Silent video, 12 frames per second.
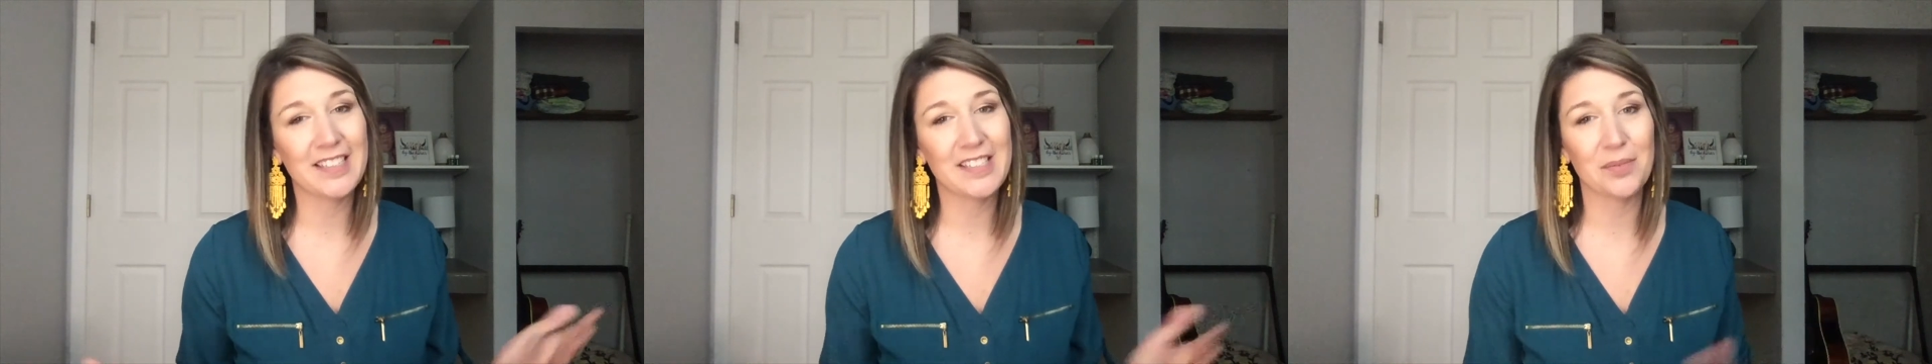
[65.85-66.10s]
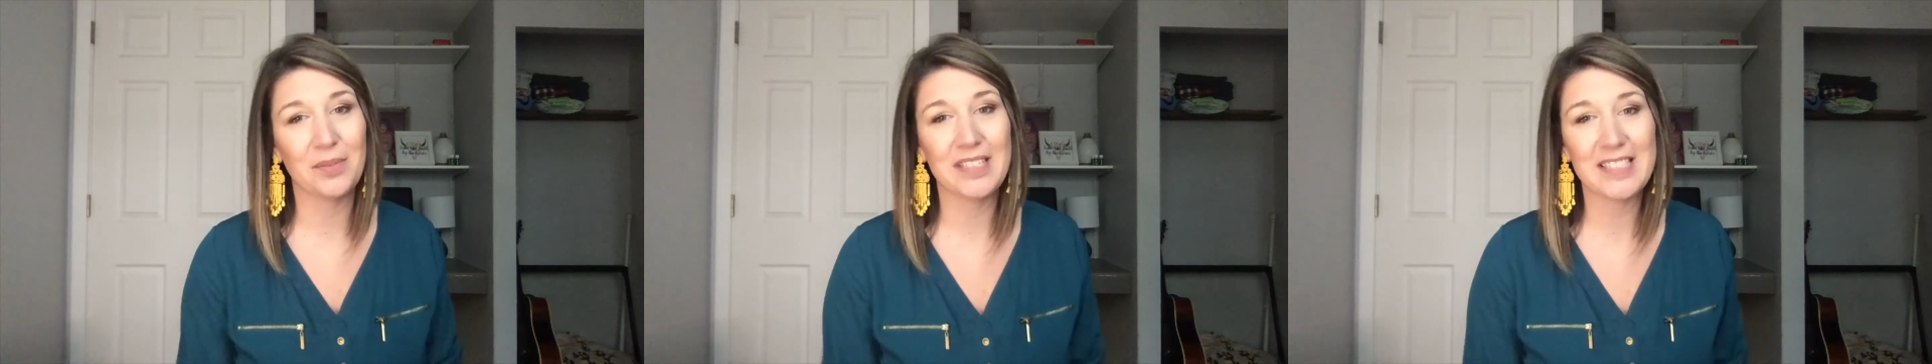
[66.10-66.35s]
So
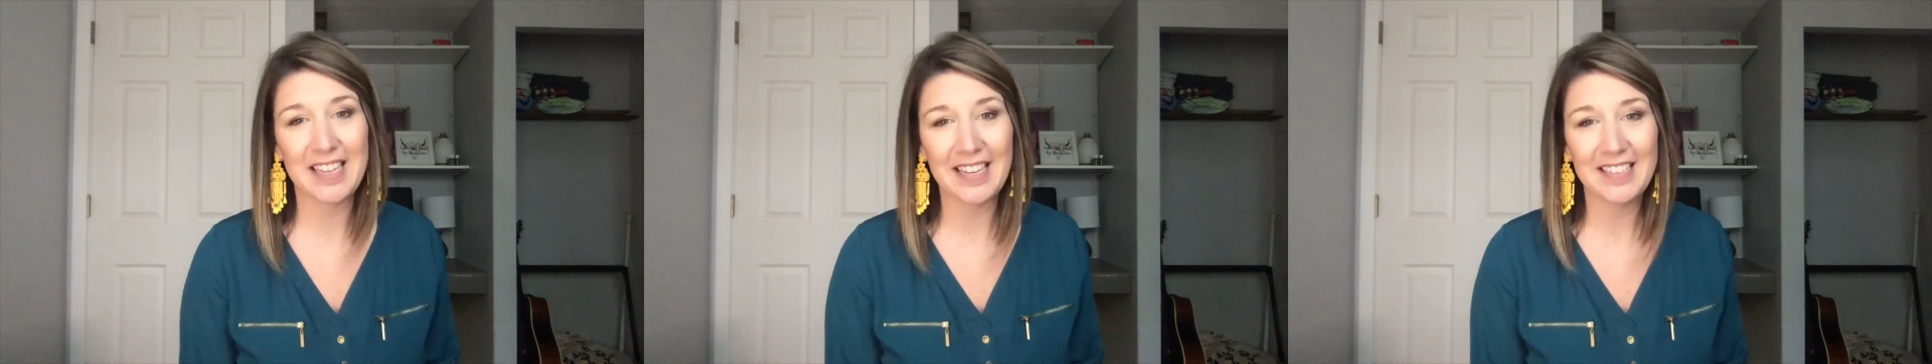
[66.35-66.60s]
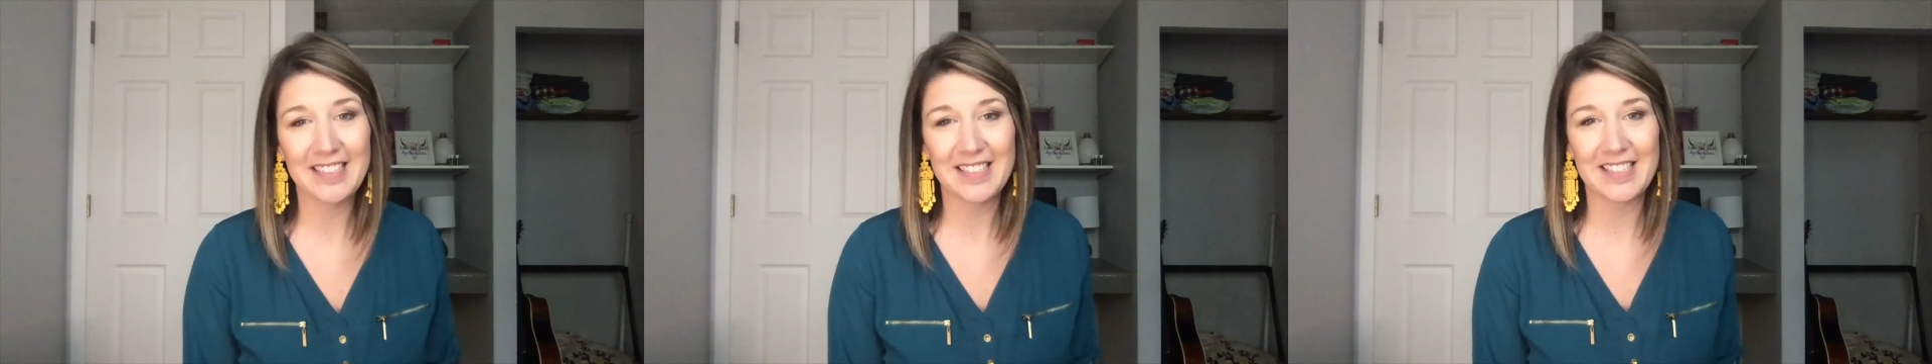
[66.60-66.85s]
we
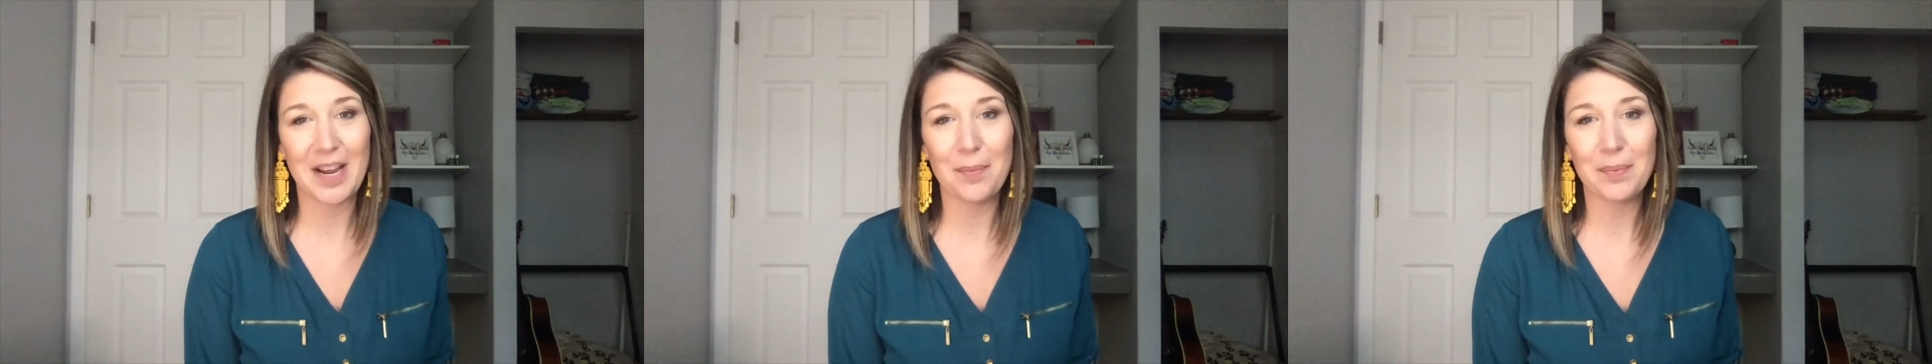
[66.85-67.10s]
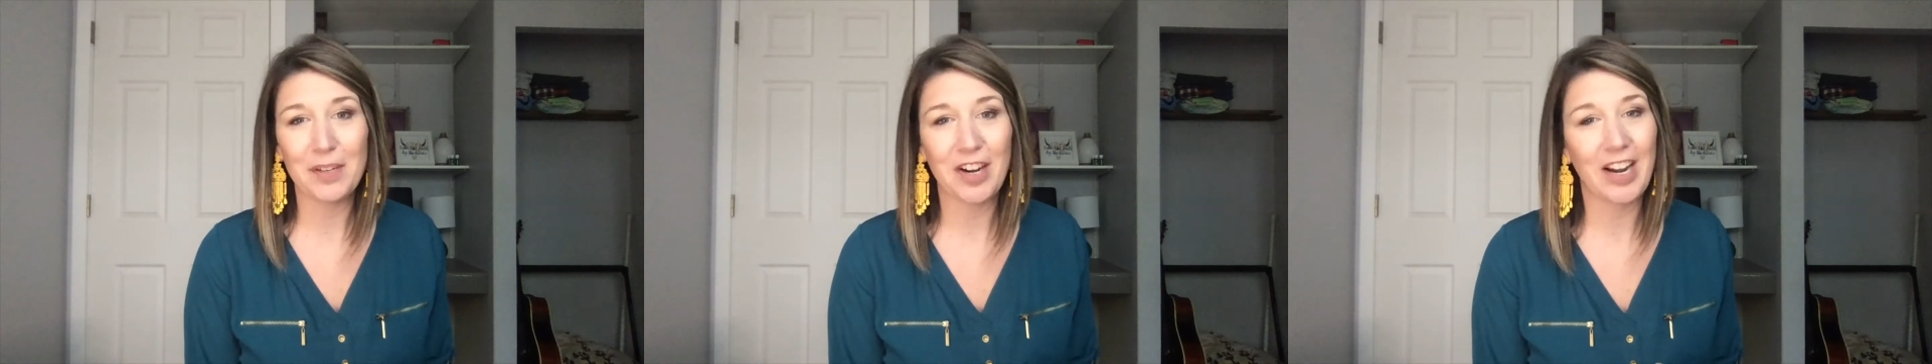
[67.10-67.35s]
decided to stop
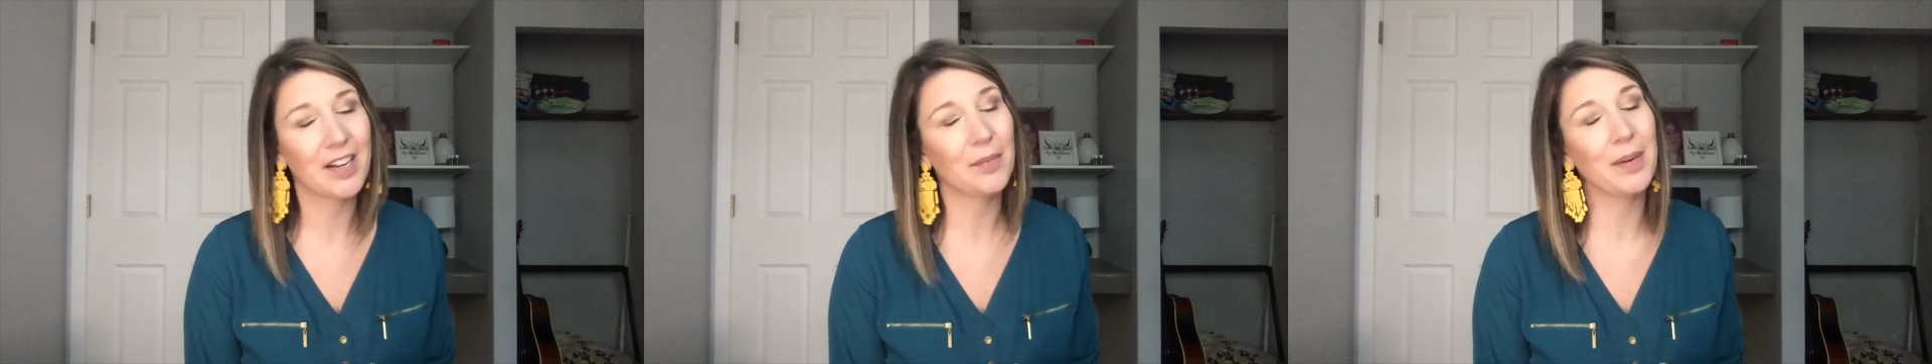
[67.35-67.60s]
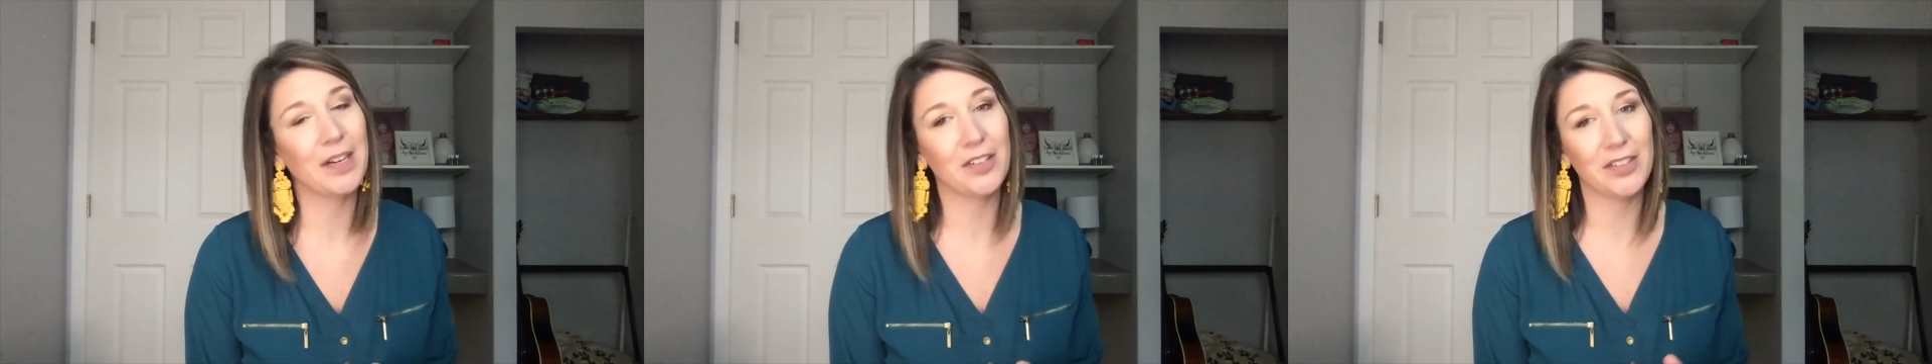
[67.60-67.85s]
at Cracker Barrel.